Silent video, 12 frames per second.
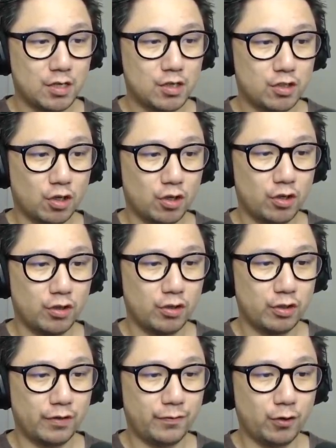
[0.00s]
So
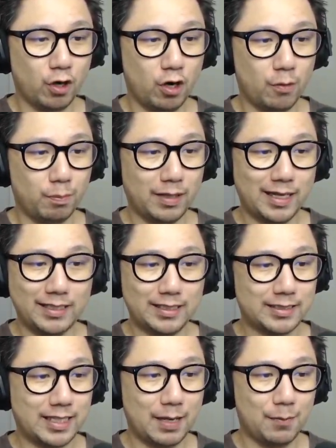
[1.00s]
if you're playing
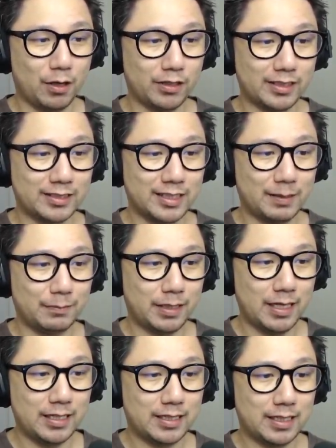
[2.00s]
this game on the Steam
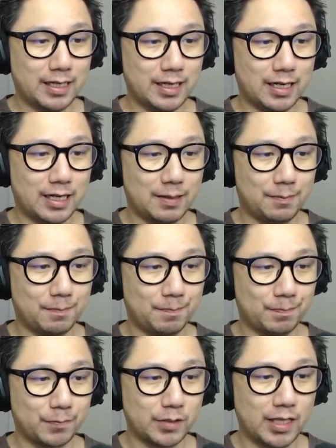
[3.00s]
Deck,
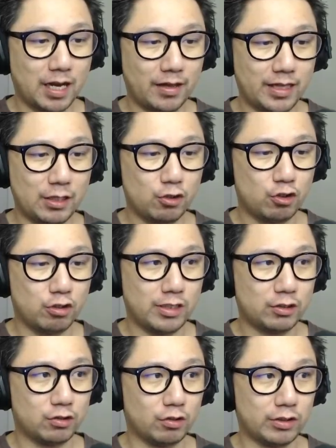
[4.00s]
um, yeah, I think you should
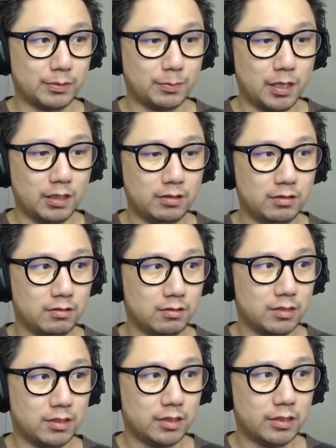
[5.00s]
install this mod.
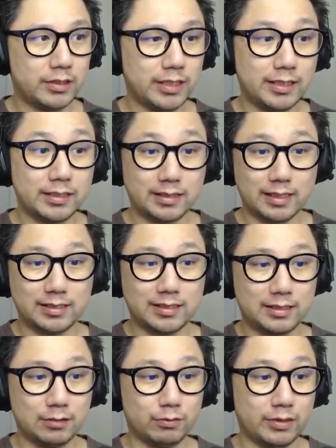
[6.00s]
You see, there's
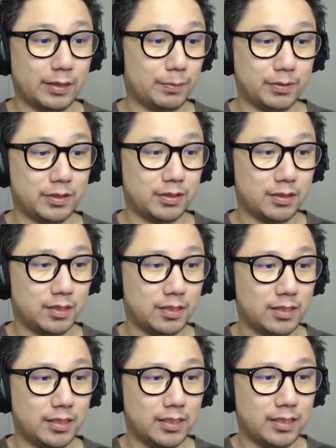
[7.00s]
still dips
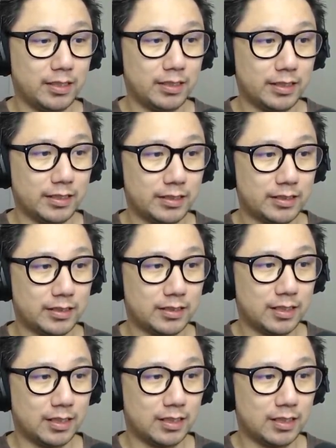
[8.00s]
in this.